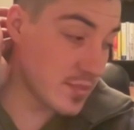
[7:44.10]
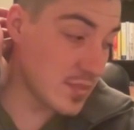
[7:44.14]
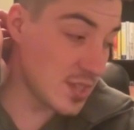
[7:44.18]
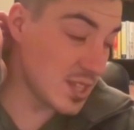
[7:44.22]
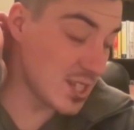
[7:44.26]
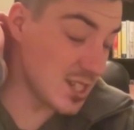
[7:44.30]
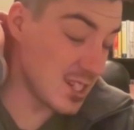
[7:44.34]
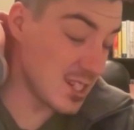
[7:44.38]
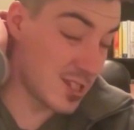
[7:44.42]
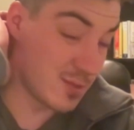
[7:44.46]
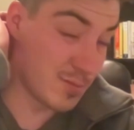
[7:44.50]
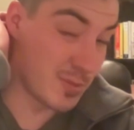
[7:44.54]

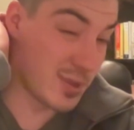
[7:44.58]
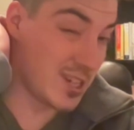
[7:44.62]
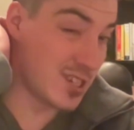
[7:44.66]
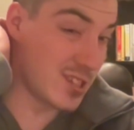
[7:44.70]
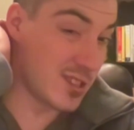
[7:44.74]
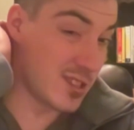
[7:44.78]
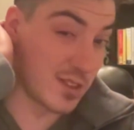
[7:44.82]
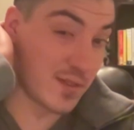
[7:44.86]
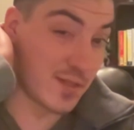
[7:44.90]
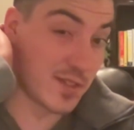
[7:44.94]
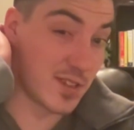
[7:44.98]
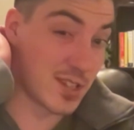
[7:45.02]

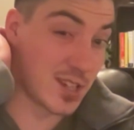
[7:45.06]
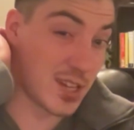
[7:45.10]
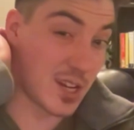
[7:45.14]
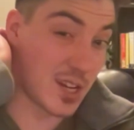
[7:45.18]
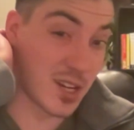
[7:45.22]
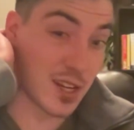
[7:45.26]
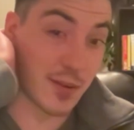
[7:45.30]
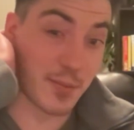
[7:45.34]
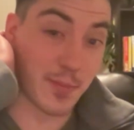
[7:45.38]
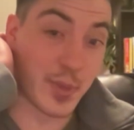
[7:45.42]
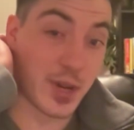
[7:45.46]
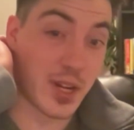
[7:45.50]
Especially if it's not
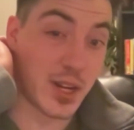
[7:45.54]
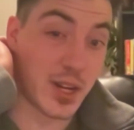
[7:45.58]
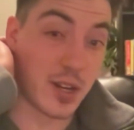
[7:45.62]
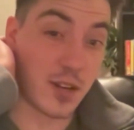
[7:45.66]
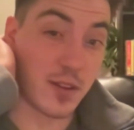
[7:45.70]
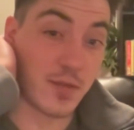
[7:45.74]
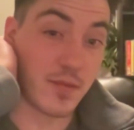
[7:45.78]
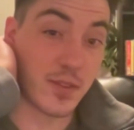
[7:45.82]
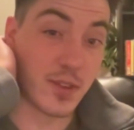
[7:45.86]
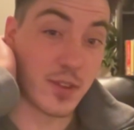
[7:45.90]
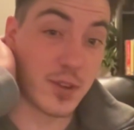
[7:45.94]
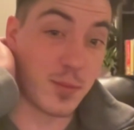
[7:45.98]

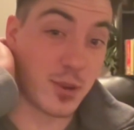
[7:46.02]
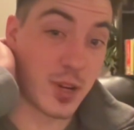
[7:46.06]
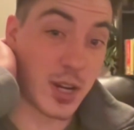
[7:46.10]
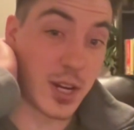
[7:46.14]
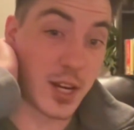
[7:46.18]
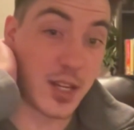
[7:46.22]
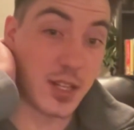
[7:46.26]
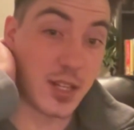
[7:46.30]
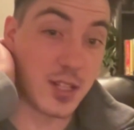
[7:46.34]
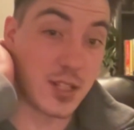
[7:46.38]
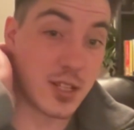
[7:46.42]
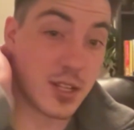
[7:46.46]
competitively
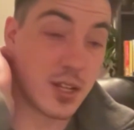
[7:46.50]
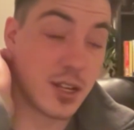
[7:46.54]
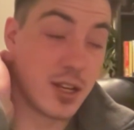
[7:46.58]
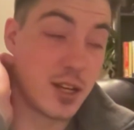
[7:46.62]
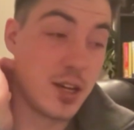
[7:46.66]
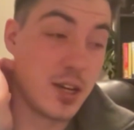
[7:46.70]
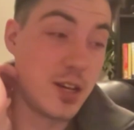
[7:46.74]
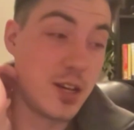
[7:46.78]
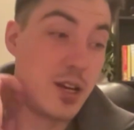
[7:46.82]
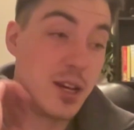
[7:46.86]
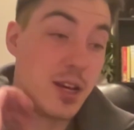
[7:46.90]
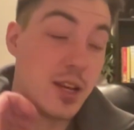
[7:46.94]
priced.
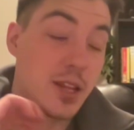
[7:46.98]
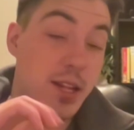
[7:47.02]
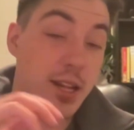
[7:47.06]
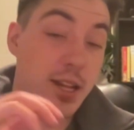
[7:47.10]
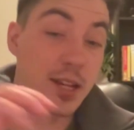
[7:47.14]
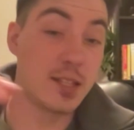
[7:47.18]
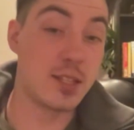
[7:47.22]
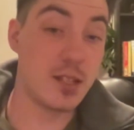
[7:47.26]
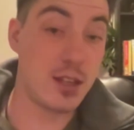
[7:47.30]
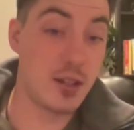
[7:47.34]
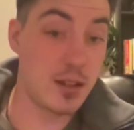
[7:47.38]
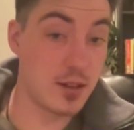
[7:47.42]
And that's
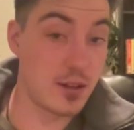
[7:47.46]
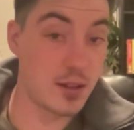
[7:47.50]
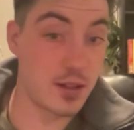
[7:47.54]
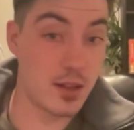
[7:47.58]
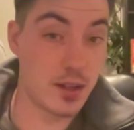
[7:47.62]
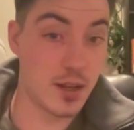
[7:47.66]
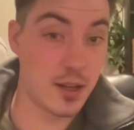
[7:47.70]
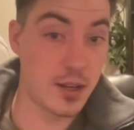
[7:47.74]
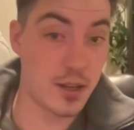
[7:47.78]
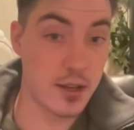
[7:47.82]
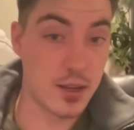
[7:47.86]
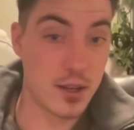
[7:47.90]
the other
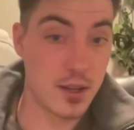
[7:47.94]
thing.